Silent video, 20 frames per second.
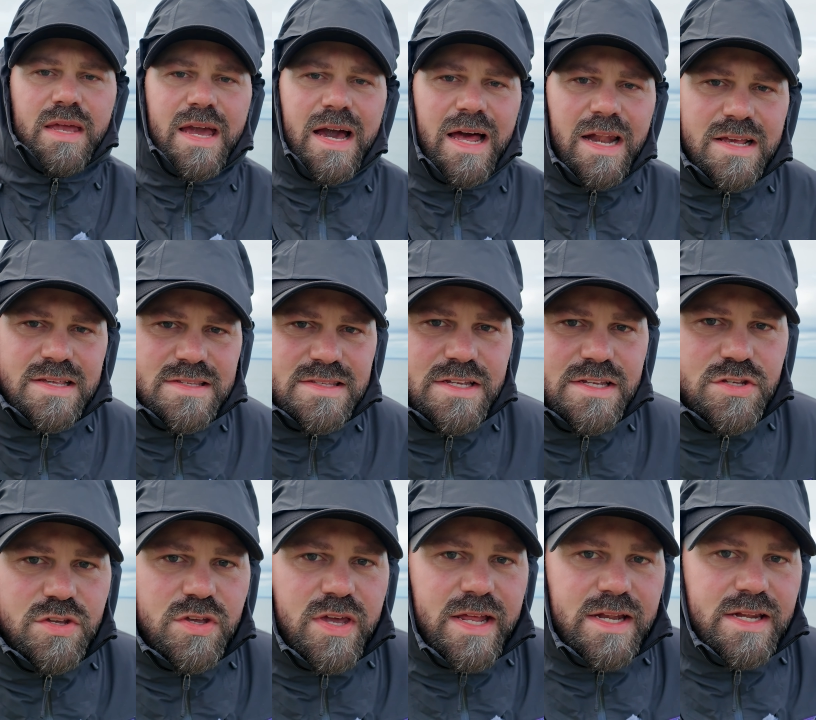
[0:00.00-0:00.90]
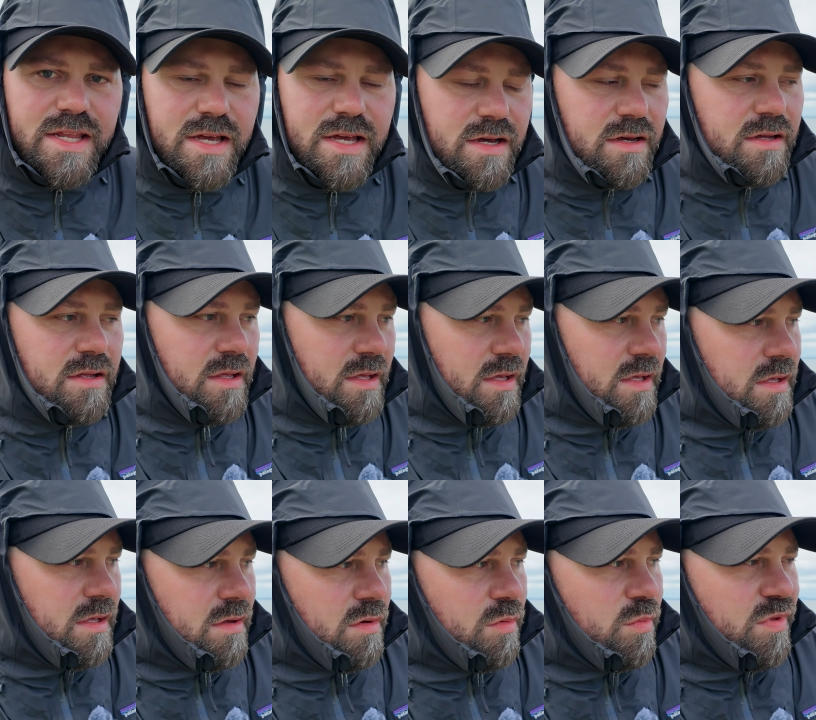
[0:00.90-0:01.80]
colors that you get here,
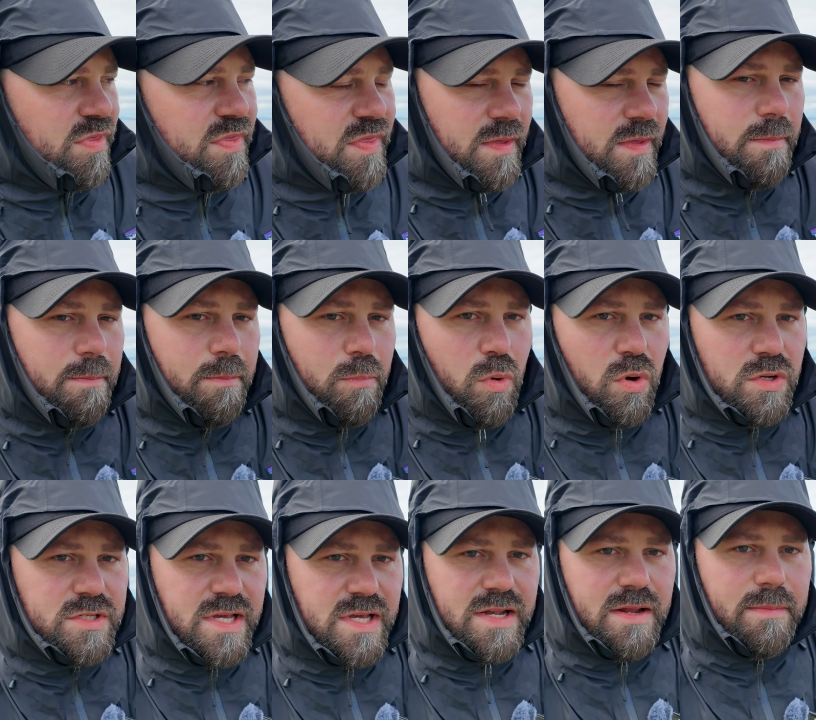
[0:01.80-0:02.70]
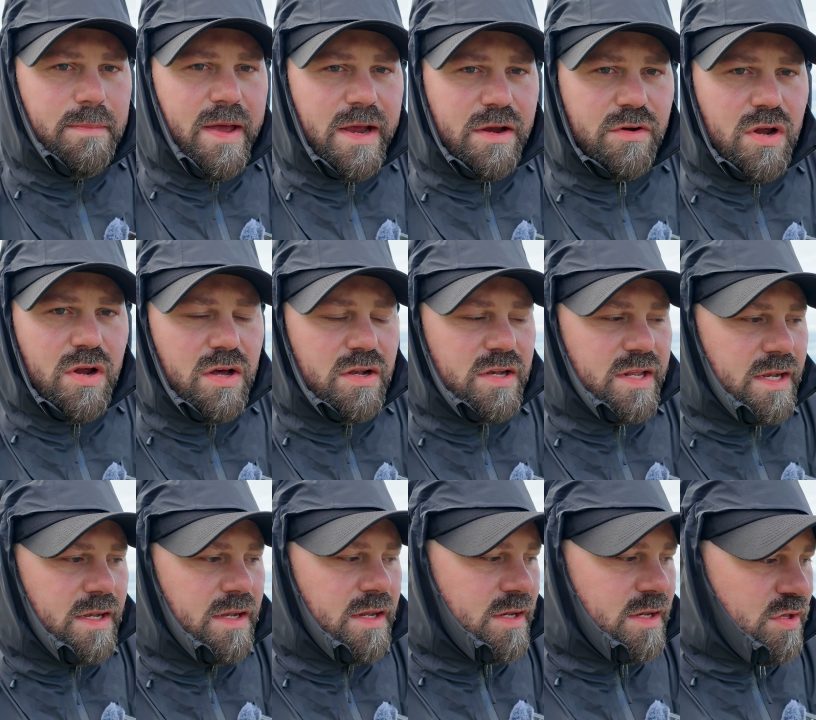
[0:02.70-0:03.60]
with the water in the background,
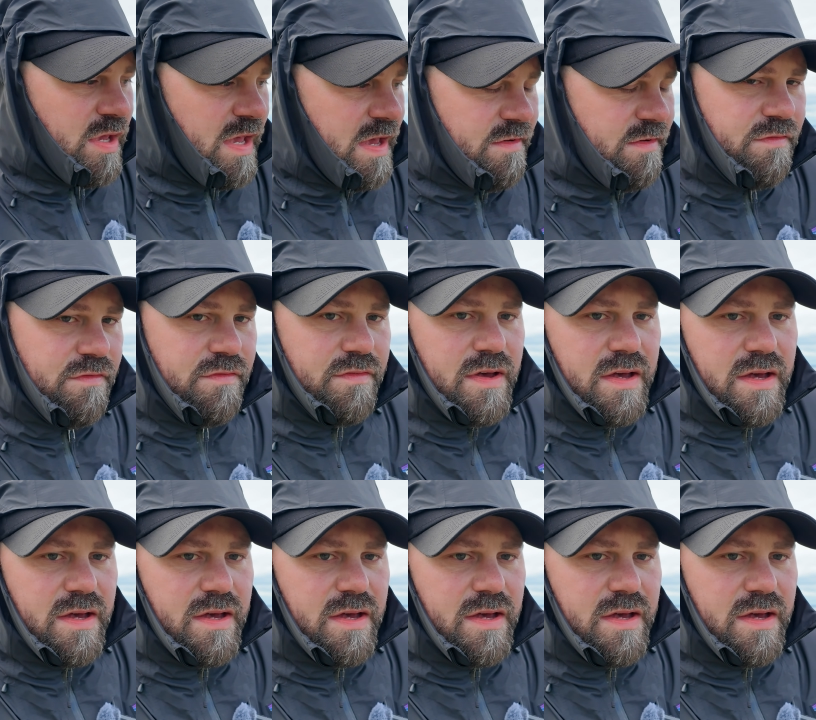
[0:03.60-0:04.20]
and then you have